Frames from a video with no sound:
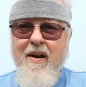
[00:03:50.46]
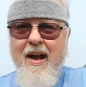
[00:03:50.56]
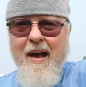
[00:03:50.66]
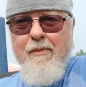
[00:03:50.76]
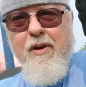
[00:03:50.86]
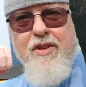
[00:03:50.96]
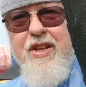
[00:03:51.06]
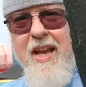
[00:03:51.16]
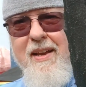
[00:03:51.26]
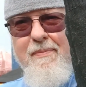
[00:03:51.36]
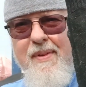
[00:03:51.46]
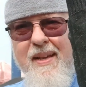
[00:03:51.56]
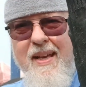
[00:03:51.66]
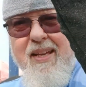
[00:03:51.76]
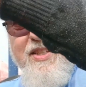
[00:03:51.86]
I'm going to say,
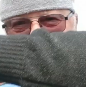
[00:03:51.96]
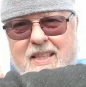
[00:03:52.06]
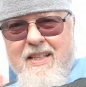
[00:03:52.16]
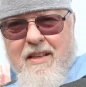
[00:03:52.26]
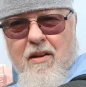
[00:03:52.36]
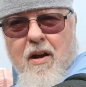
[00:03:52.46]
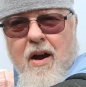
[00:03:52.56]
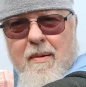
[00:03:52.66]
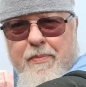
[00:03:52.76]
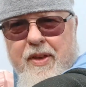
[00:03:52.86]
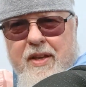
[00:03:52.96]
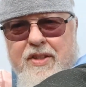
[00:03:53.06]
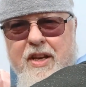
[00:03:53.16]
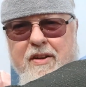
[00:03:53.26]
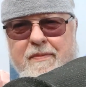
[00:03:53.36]
see these little arm
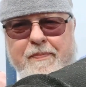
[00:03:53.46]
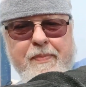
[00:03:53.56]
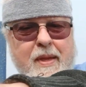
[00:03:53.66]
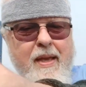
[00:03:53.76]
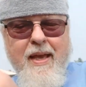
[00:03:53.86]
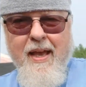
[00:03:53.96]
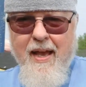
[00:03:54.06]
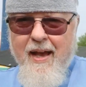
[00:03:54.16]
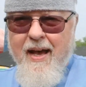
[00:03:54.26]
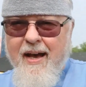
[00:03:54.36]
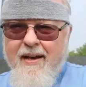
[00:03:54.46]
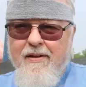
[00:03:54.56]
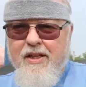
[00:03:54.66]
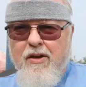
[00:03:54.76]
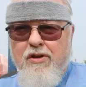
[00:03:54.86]
things here?
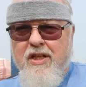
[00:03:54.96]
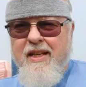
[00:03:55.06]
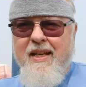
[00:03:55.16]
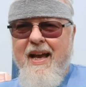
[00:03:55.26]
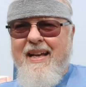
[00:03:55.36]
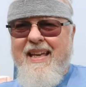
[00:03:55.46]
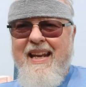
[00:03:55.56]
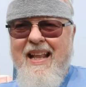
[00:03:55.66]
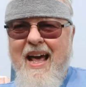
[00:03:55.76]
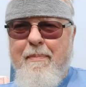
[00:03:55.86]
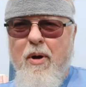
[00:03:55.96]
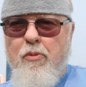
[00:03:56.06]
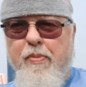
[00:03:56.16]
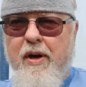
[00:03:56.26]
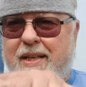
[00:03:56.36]
Usually get a lot of
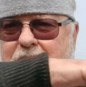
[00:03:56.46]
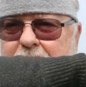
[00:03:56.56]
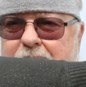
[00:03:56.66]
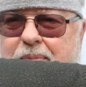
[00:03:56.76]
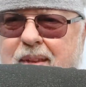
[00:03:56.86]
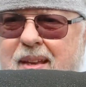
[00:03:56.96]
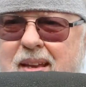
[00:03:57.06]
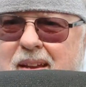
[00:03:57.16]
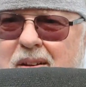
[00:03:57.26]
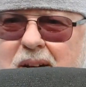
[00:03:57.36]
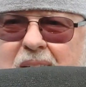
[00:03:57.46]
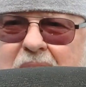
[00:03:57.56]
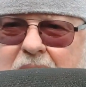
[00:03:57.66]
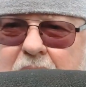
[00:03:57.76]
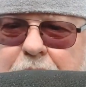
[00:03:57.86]
boat blades.
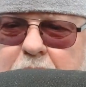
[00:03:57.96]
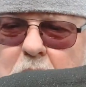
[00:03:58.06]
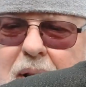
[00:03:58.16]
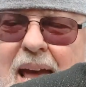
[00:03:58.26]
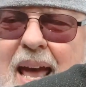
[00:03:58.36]
Okay, if you go to